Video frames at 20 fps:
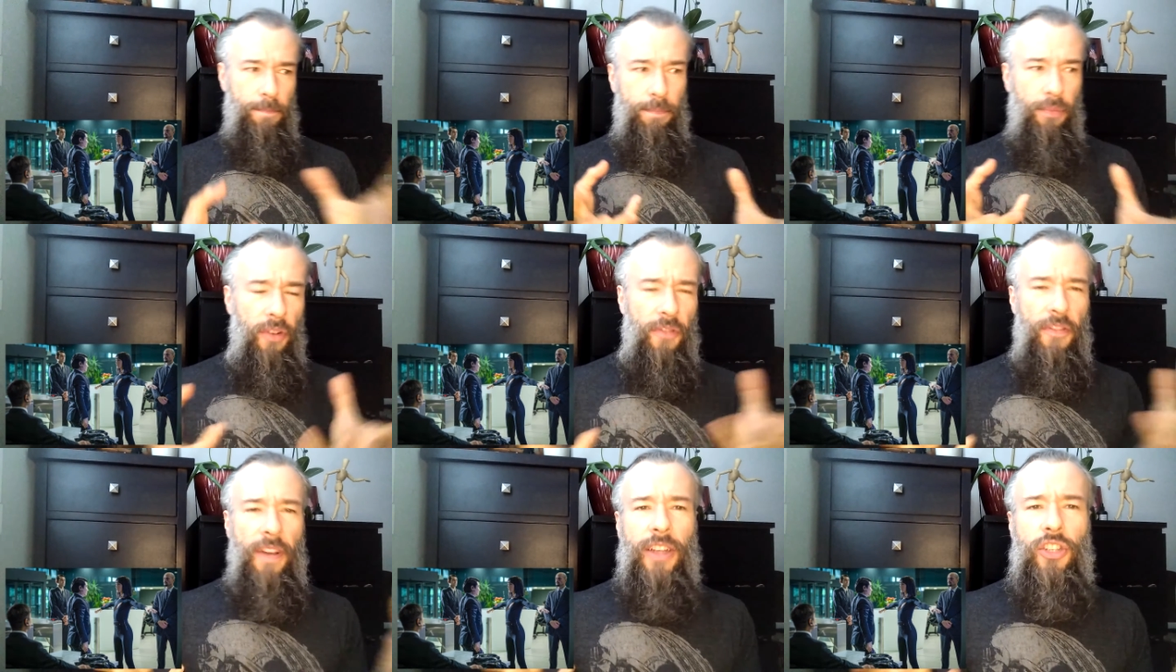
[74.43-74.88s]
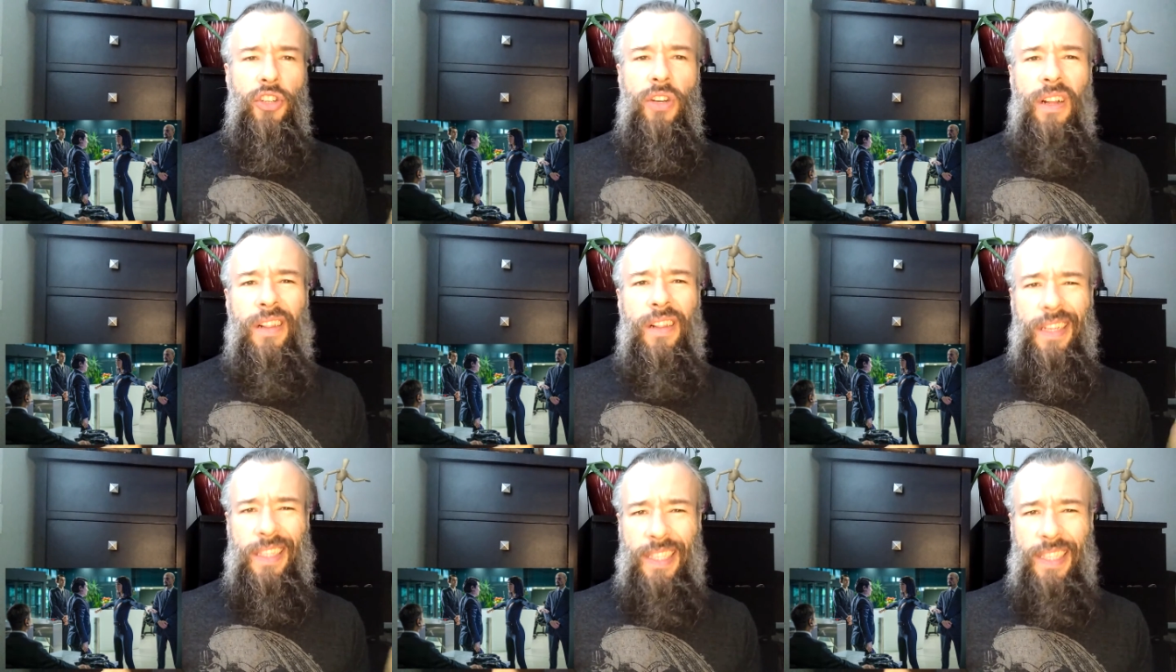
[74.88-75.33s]

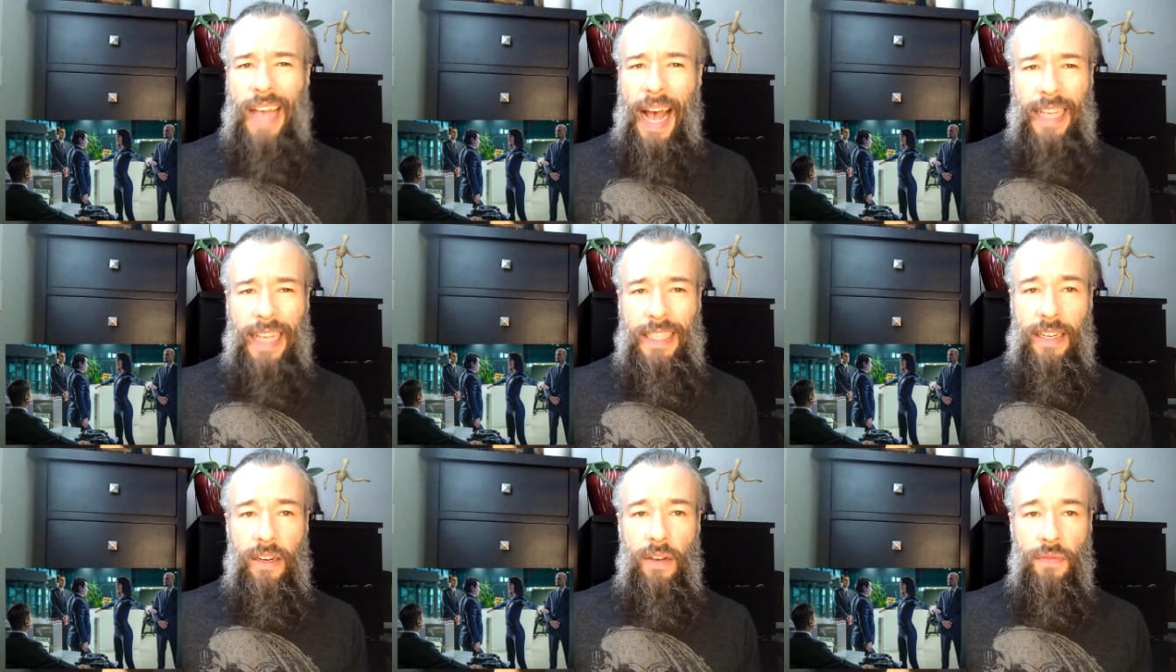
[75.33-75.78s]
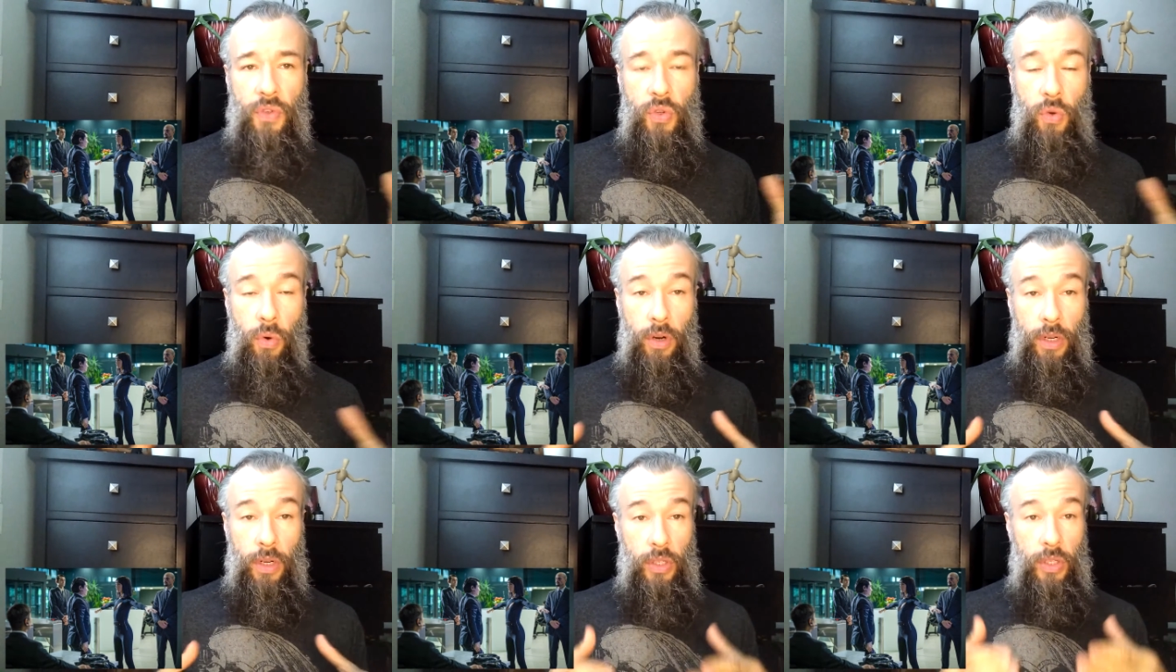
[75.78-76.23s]
professional assassin of
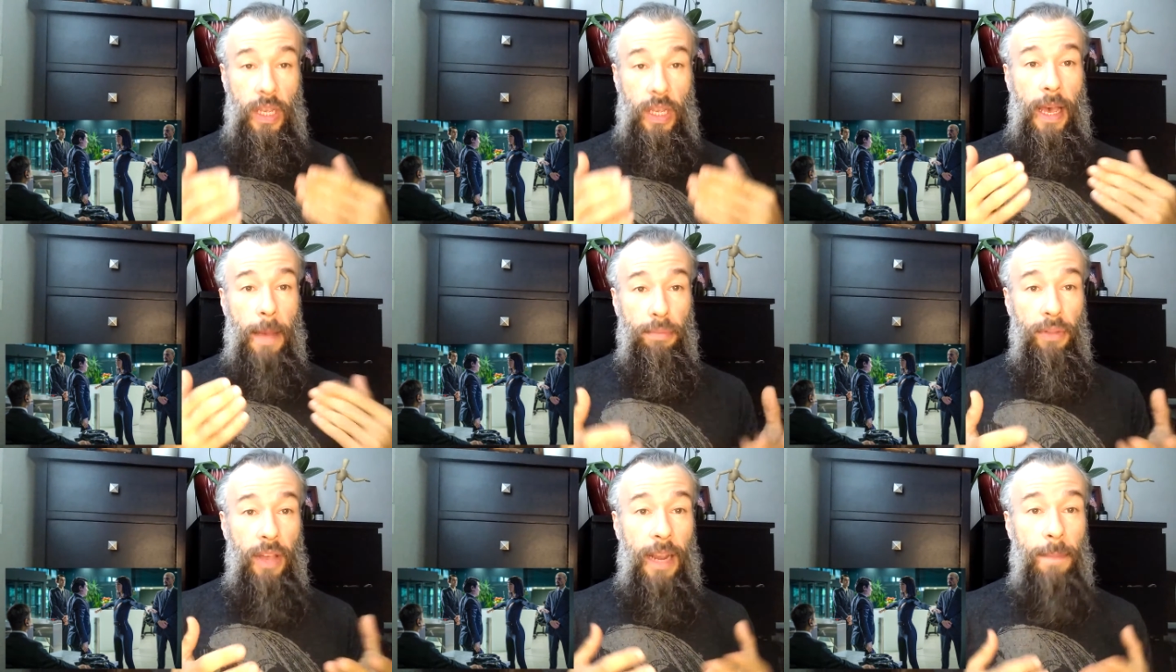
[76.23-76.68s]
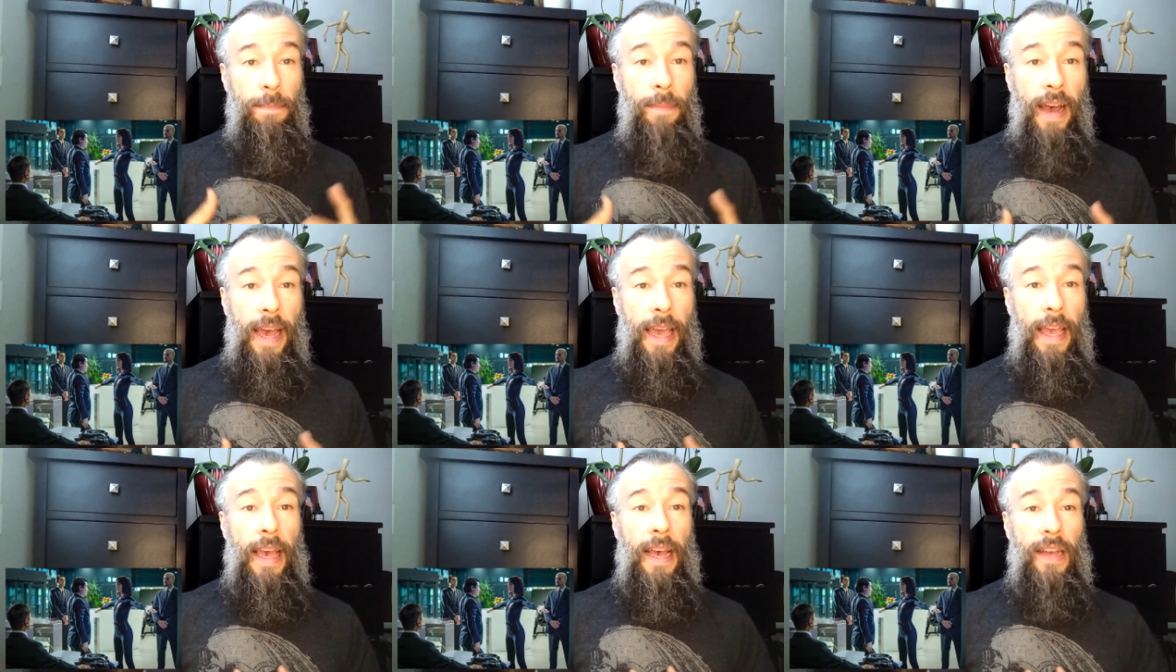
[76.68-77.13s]
sorts, played
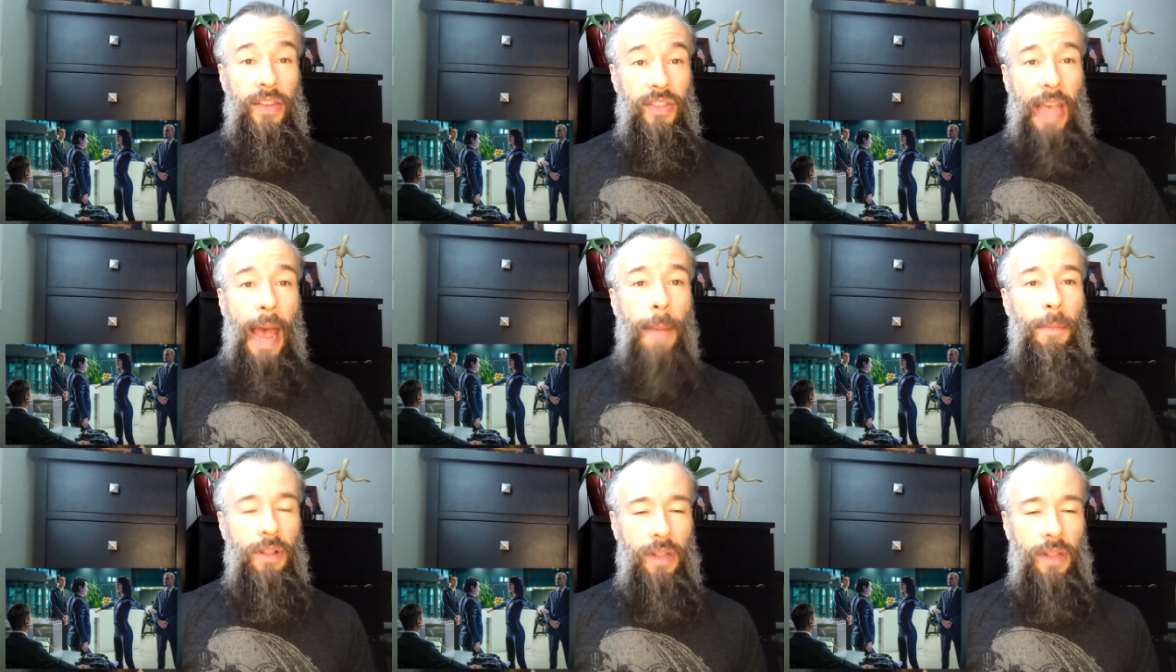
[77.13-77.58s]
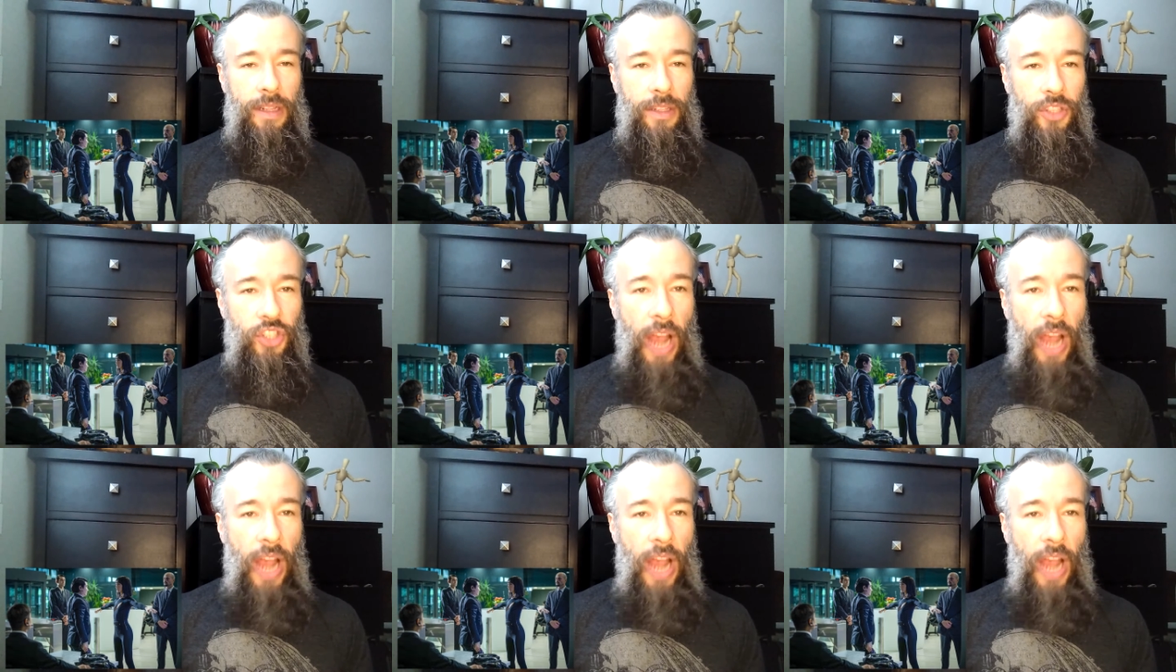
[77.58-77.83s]
by Samuel L.